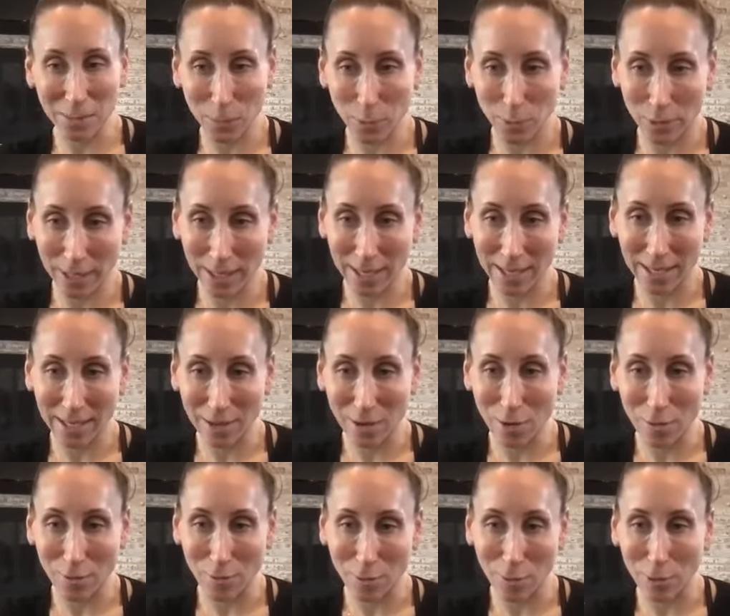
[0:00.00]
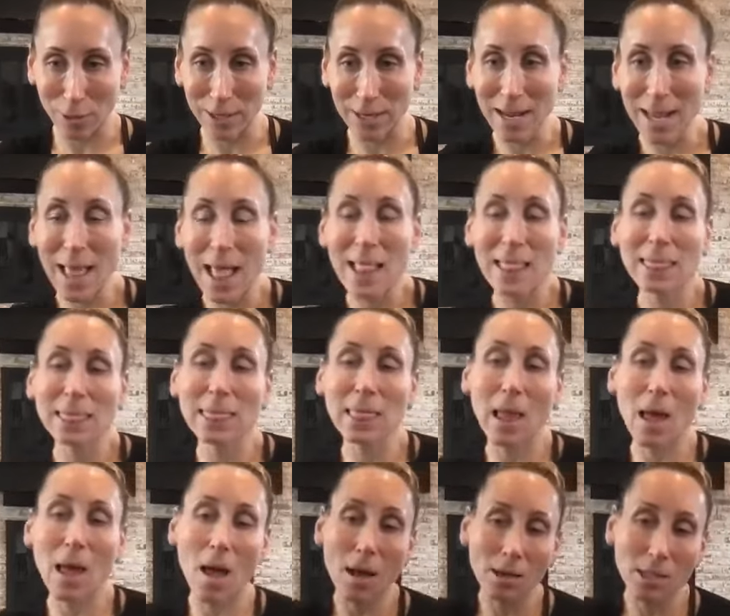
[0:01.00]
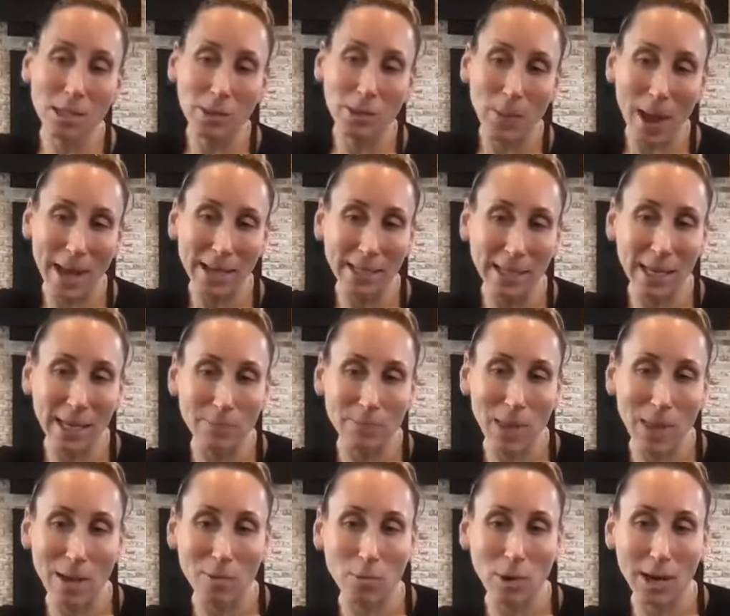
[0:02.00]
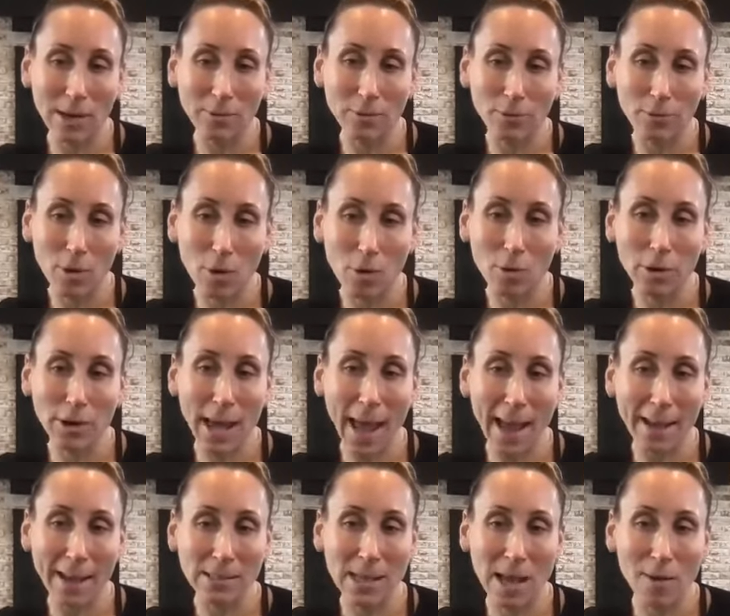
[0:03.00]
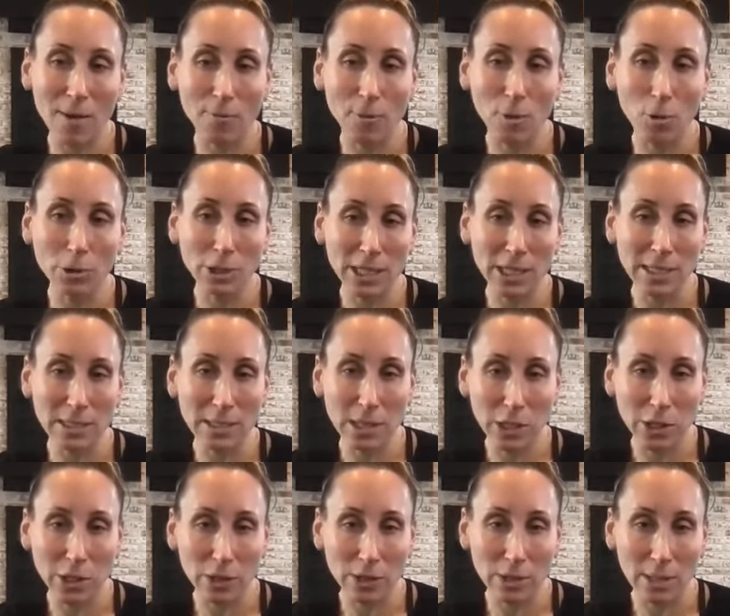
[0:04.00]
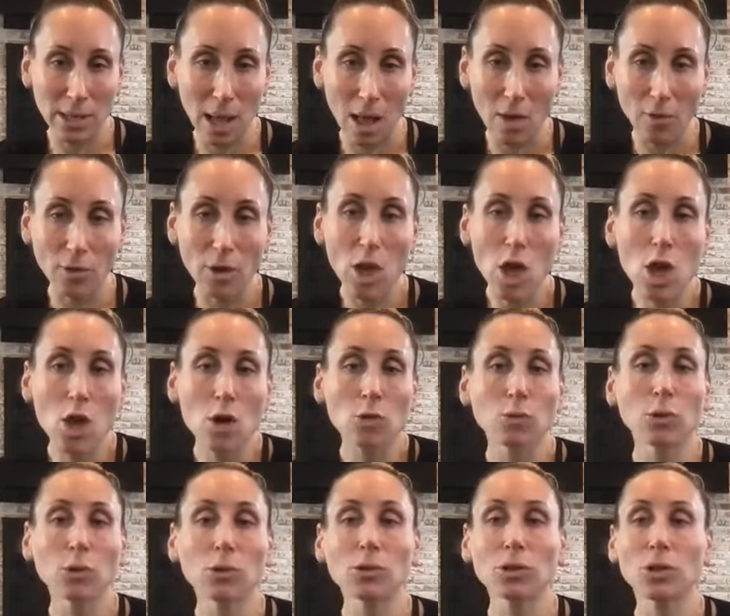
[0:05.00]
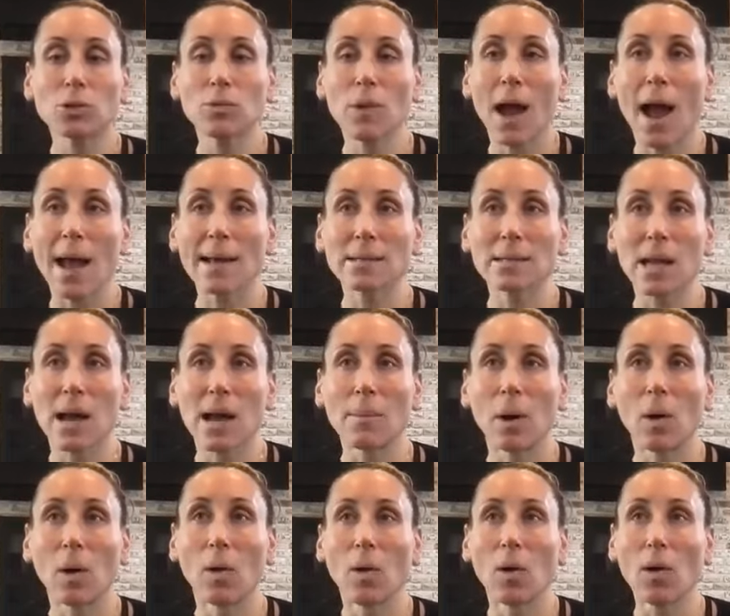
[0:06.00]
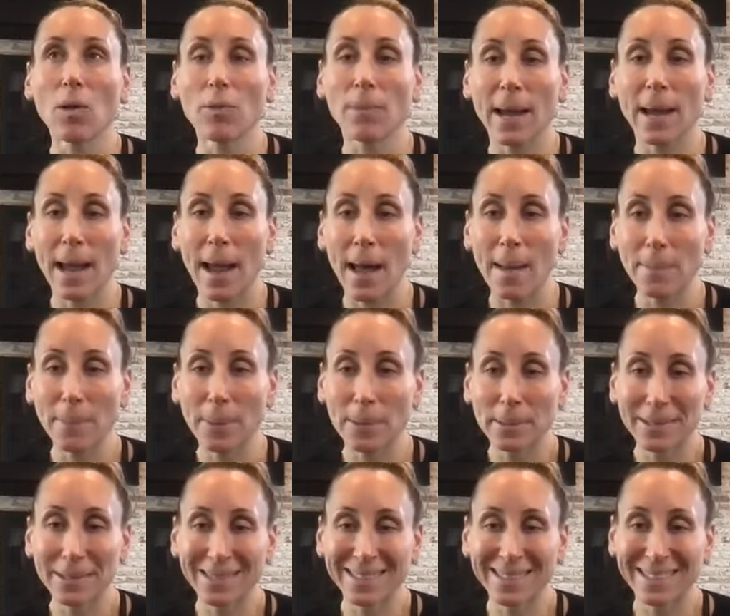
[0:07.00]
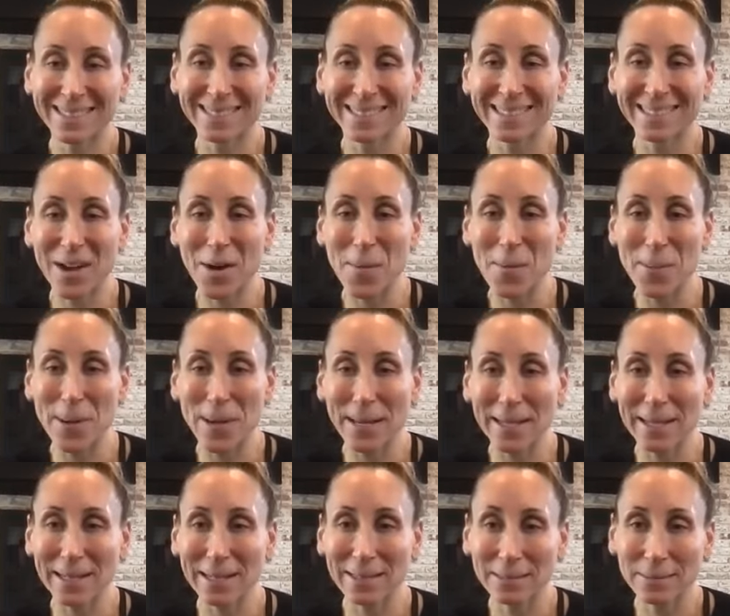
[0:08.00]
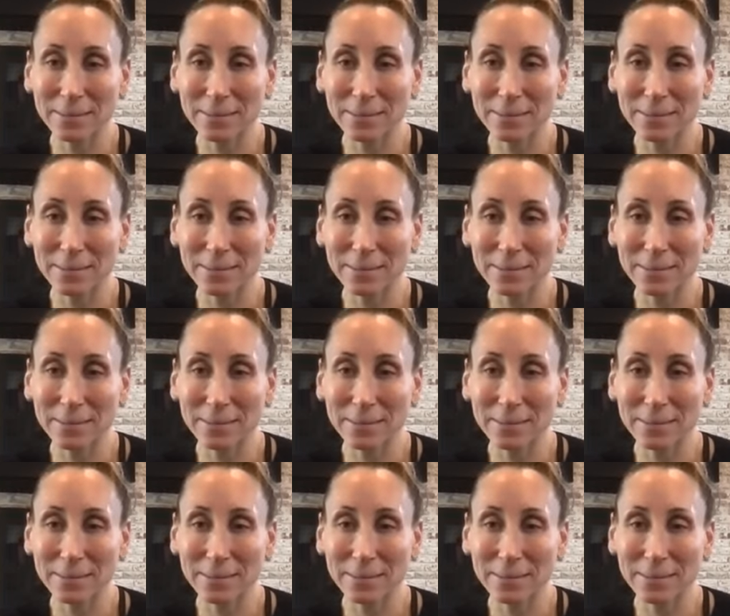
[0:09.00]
morning, go for it. Long spine, keep that weight forward. Exhale, fold into yourself. Root to rise, come all the way up. Go big.